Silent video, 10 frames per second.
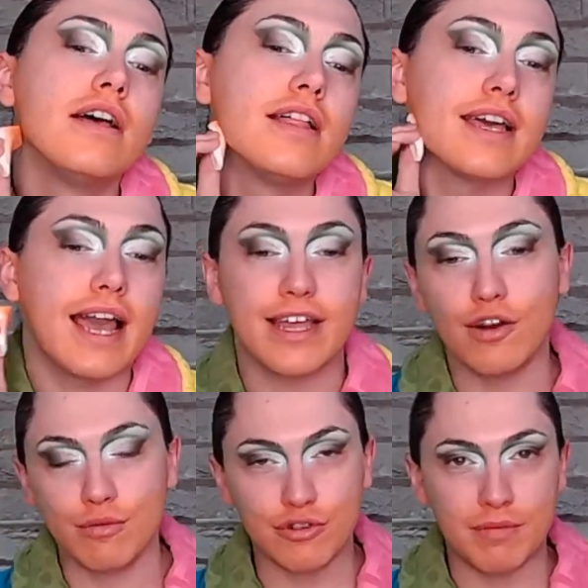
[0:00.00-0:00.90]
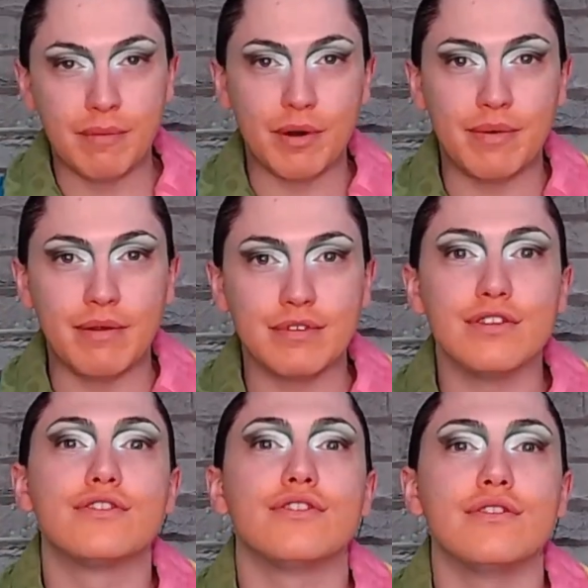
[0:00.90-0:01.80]
Like, I can always remember when I was at
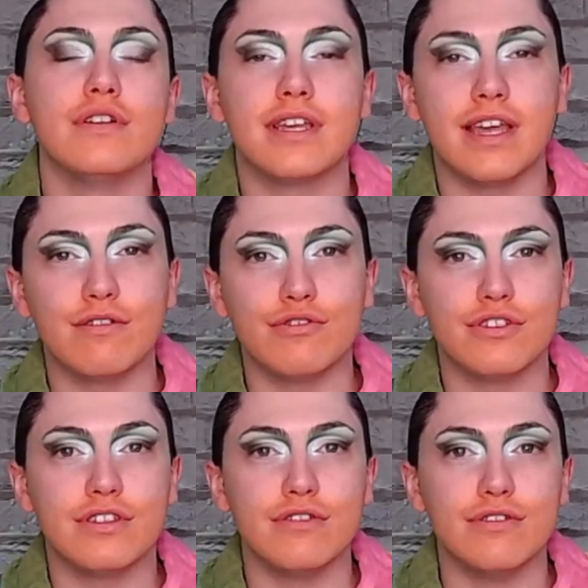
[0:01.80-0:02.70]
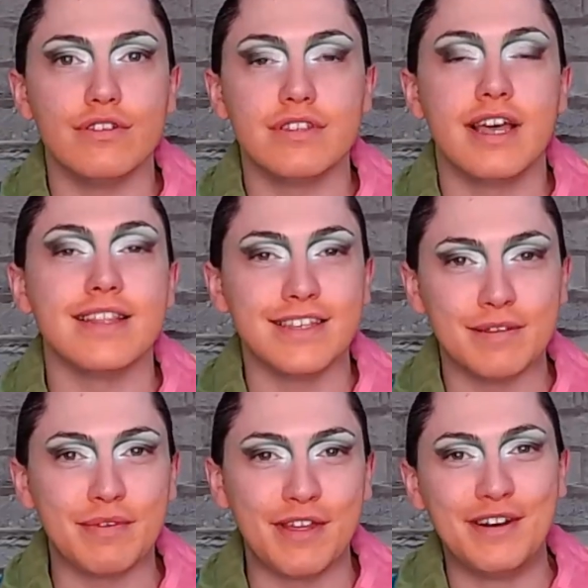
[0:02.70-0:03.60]
school and girls used to use
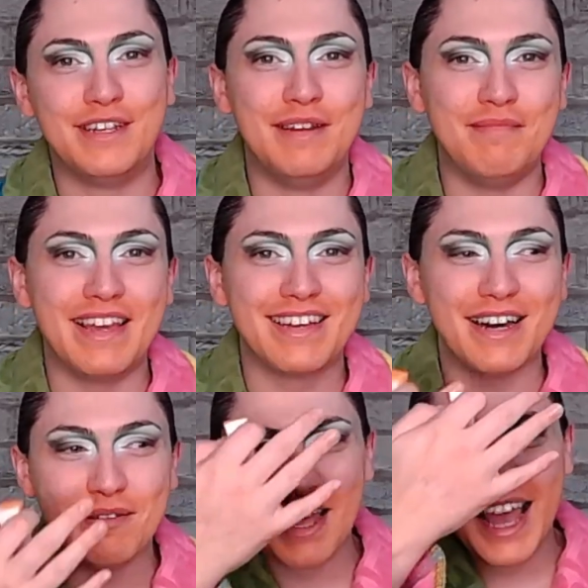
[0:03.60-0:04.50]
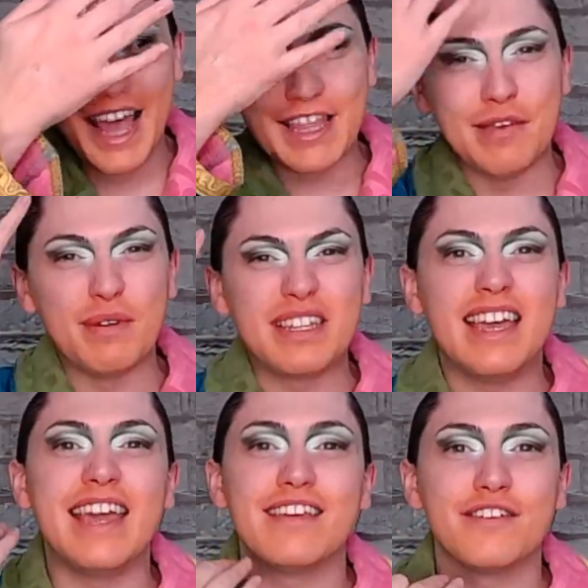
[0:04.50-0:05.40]
Elizabeth Arden makeup and they would
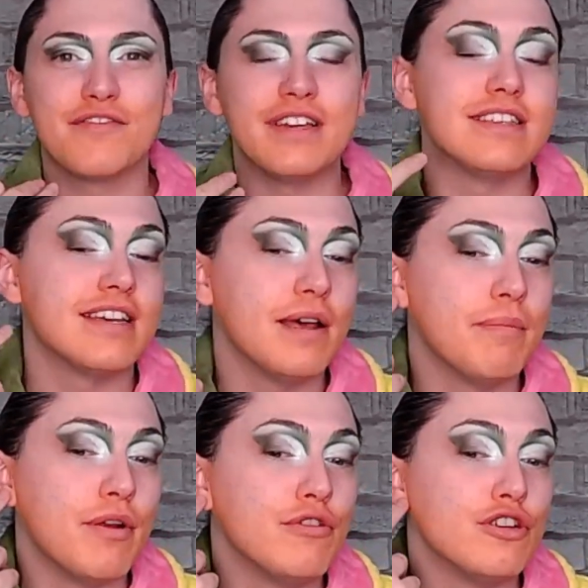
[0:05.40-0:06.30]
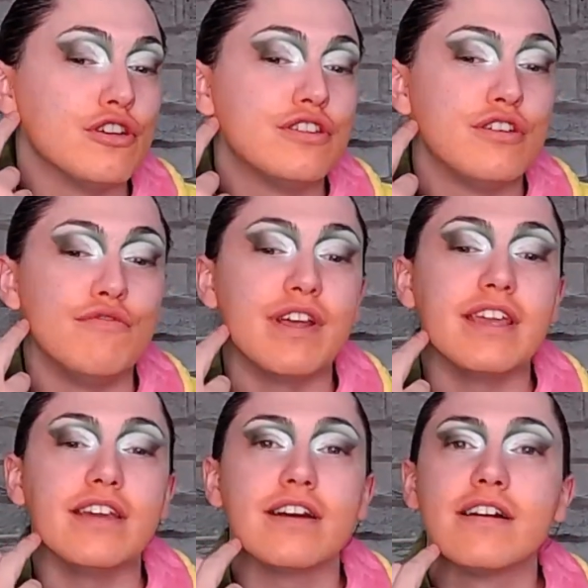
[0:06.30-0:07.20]
cake their face in it, but just to right
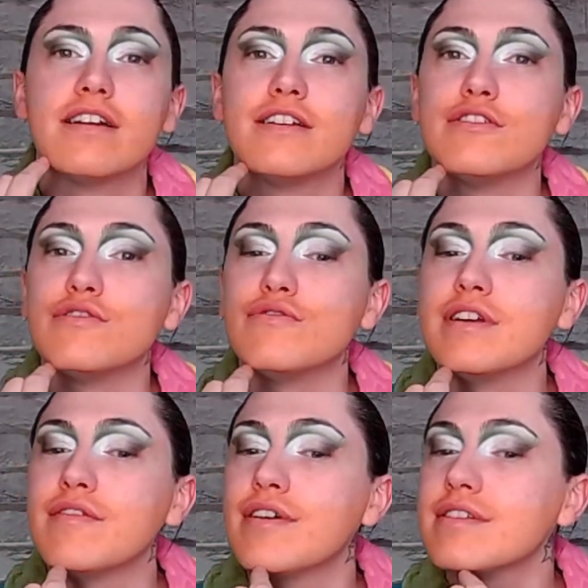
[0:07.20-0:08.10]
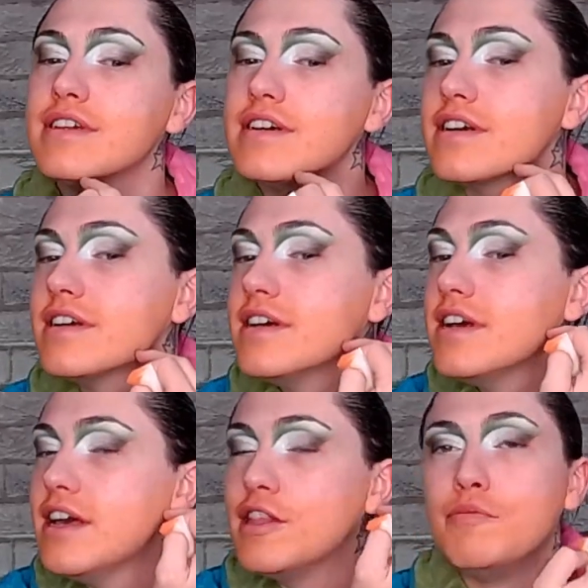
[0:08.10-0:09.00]
here. Just right round here.
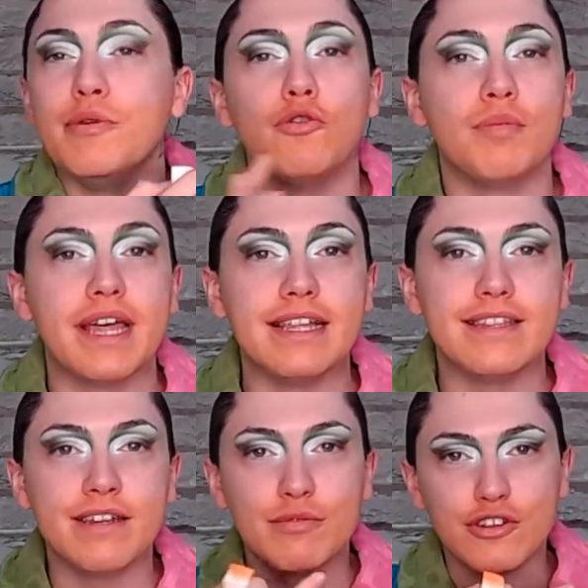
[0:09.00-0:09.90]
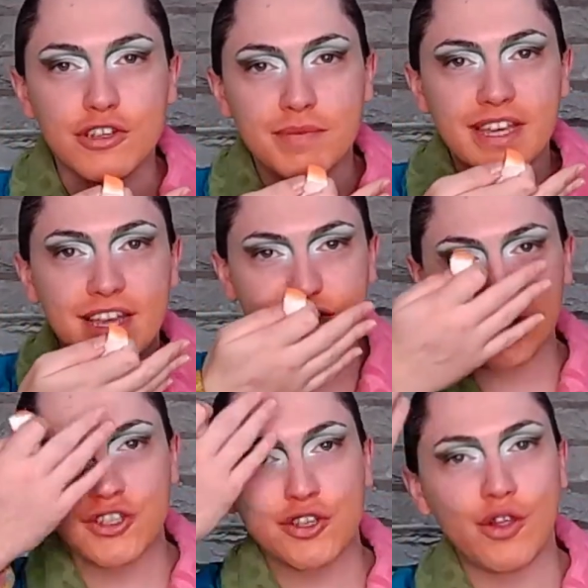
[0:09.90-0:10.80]
There'd be no blending, it would just be like a
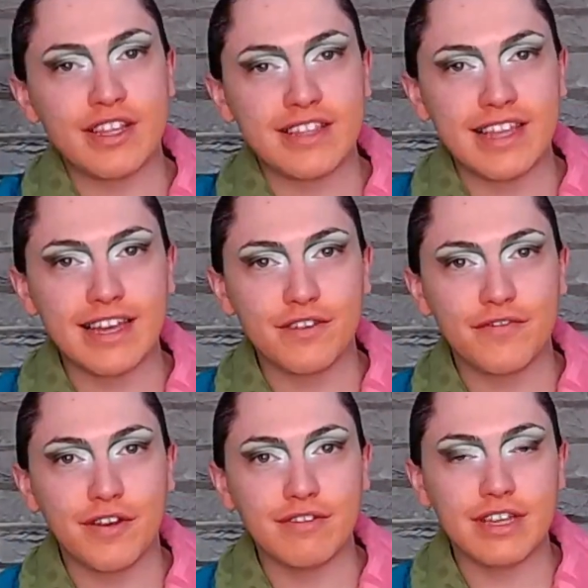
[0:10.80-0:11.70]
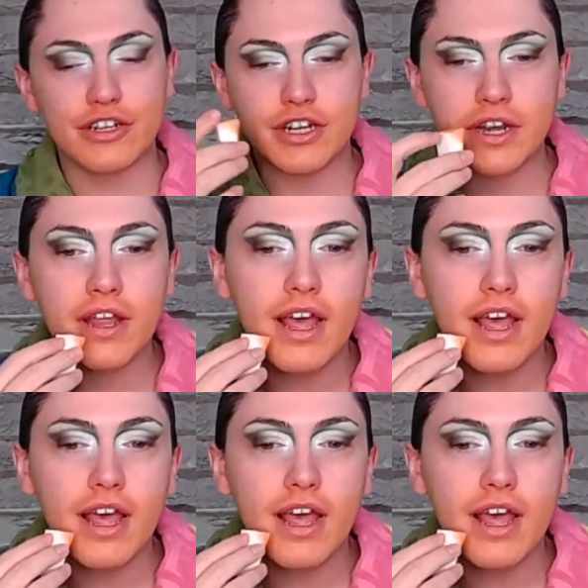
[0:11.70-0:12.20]
solid layer of foundation.